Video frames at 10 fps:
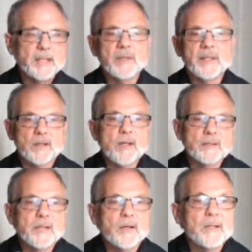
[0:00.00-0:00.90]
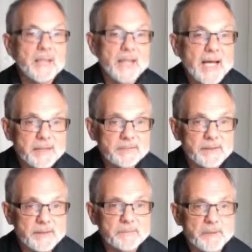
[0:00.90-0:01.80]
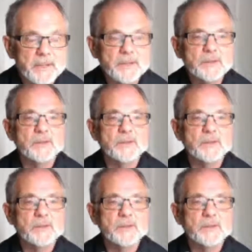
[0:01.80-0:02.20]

What do they call it? They call it activism, right?